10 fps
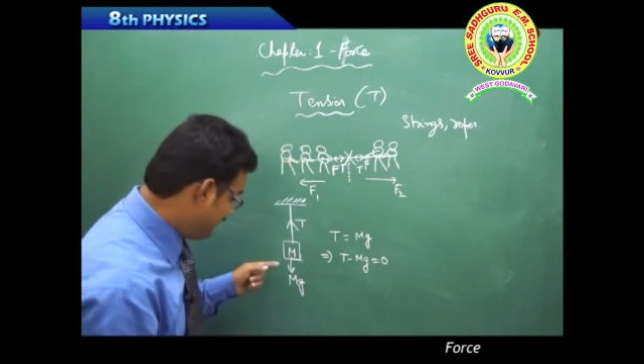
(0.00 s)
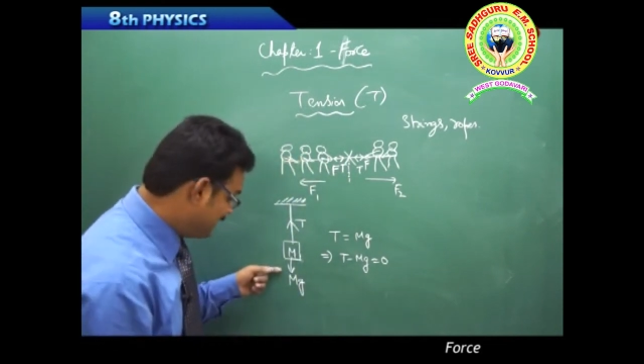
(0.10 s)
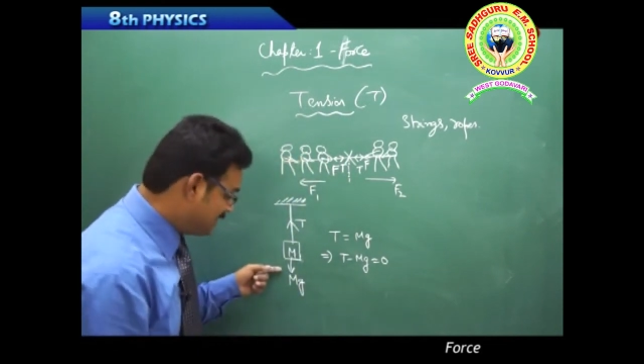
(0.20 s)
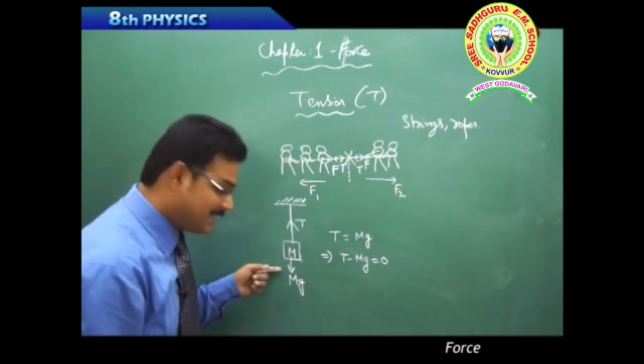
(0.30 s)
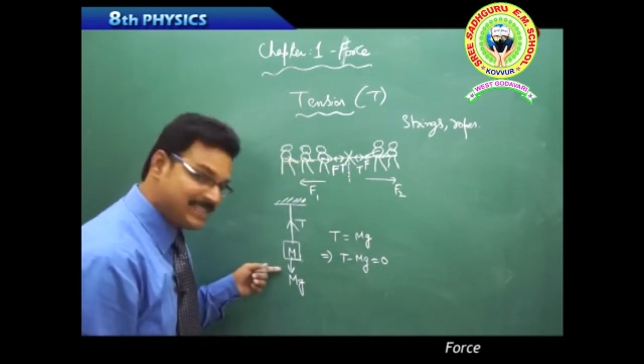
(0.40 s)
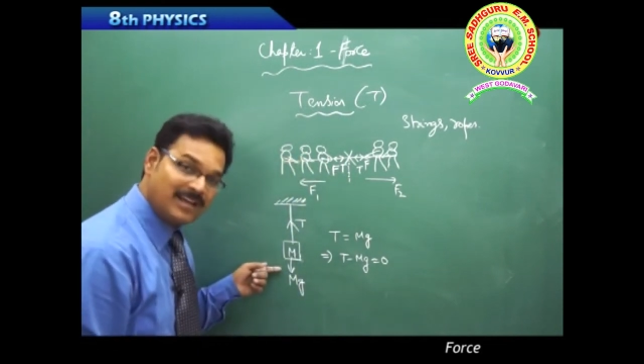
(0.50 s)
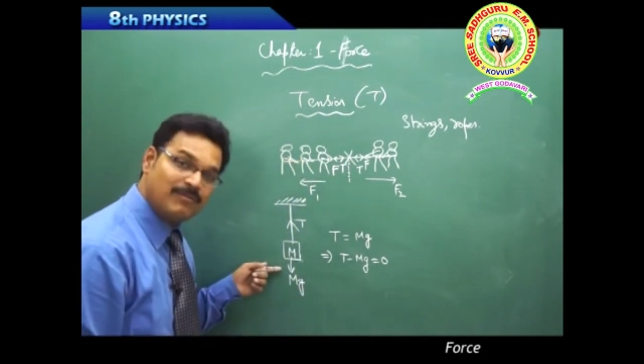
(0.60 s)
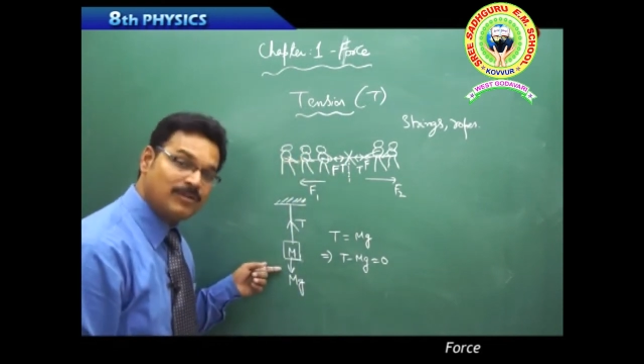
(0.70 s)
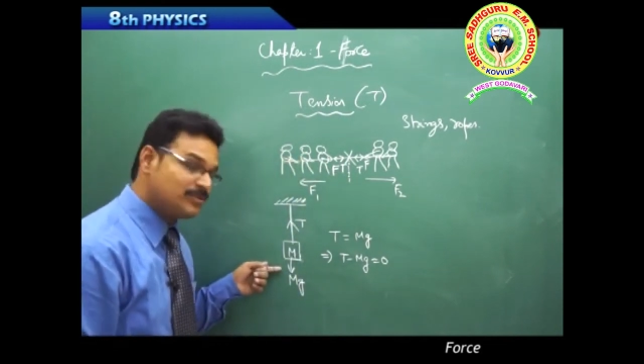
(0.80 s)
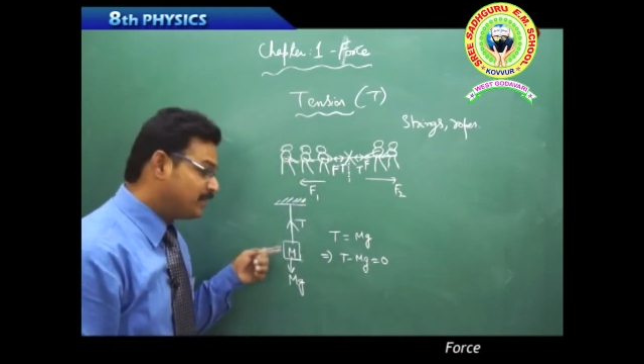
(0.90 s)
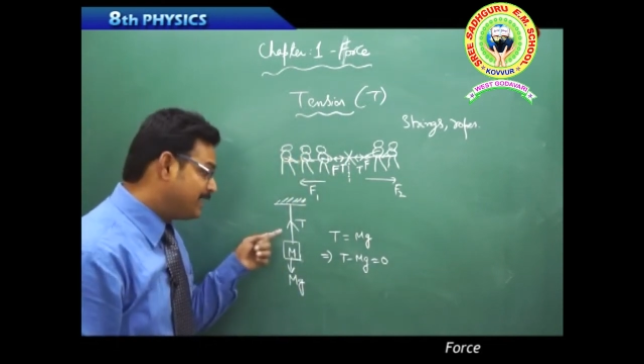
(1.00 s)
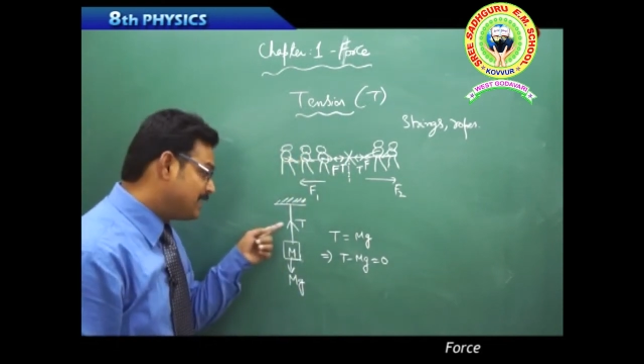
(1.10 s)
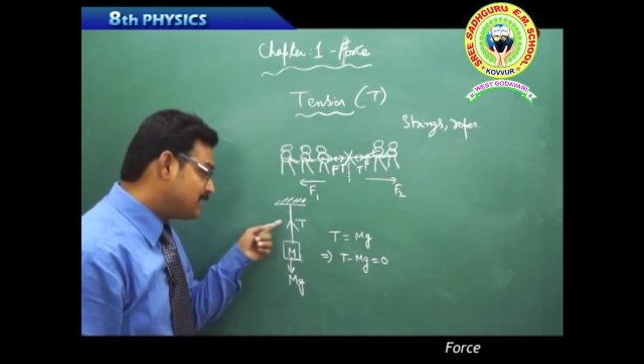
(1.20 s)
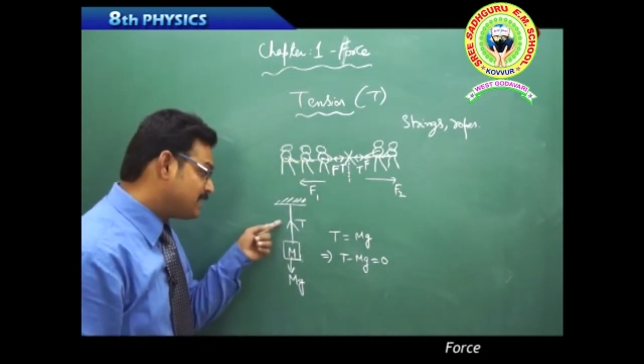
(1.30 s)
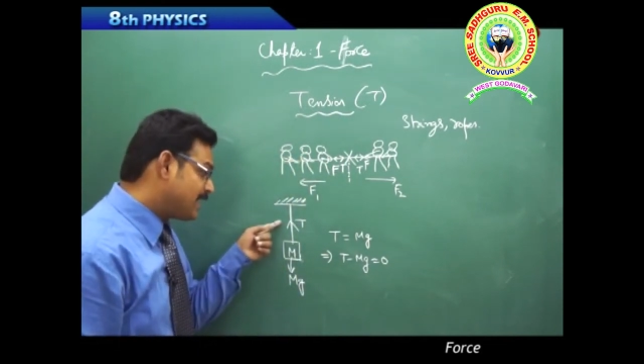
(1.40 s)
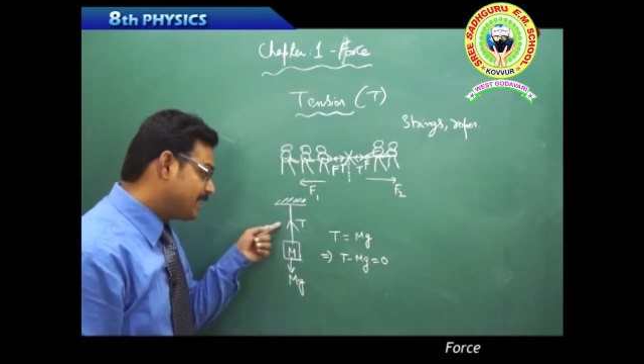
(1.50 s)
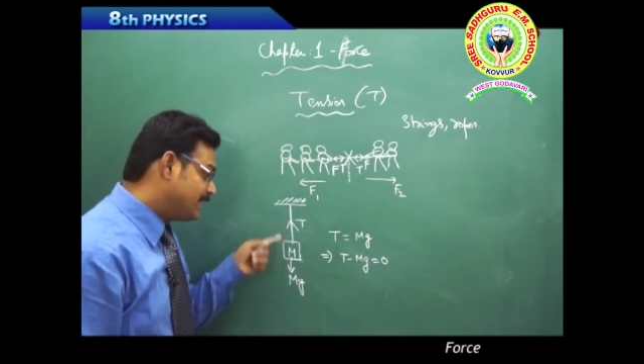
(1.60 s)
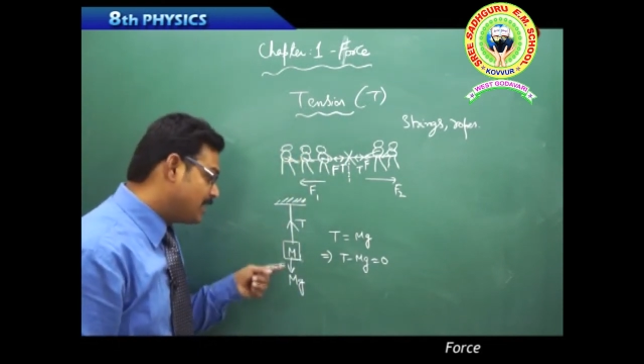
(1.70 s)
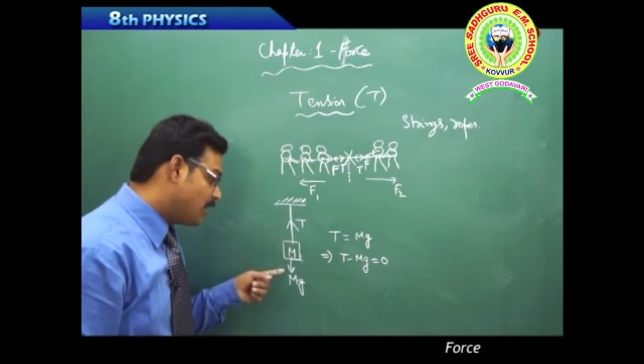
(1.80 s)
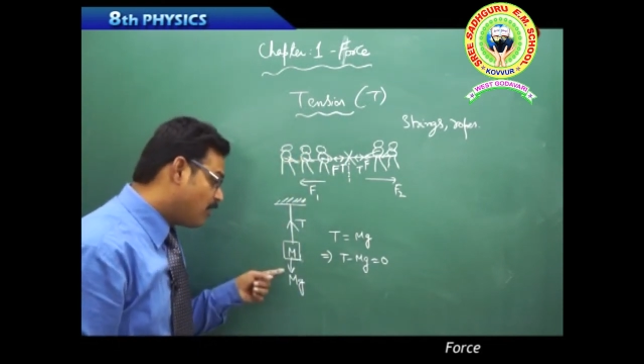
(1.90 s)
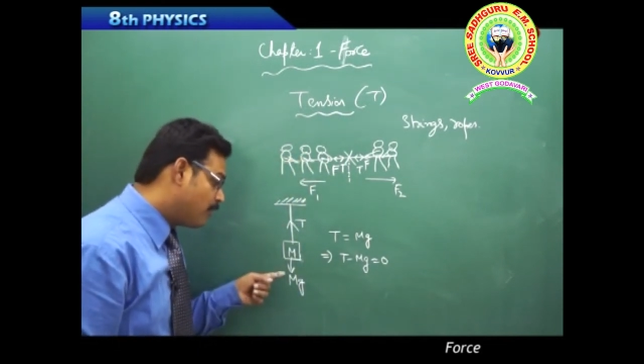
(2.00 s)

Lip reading: In this example also tension is acting